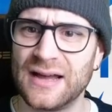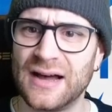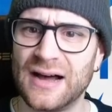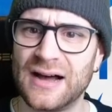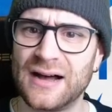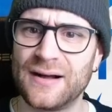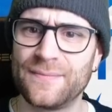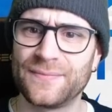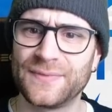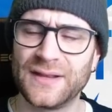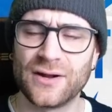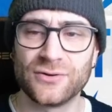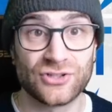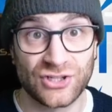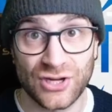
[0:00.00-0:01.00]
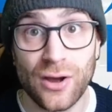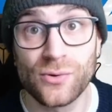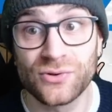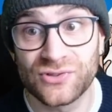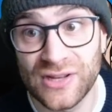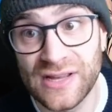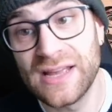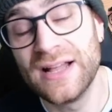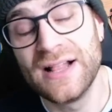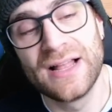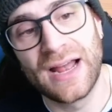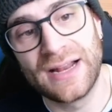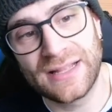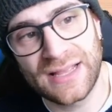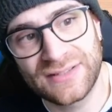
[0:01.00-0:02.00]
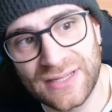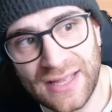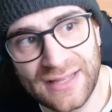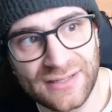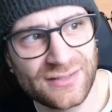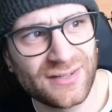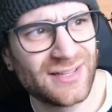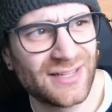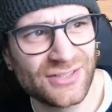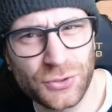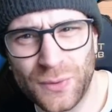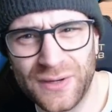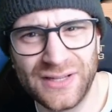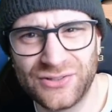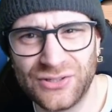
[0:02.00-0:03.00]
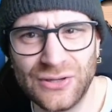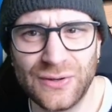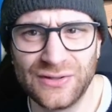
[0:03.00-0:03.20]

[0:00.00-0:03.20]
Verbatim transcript: Um, you know Chelsea, and he's he's only like 22.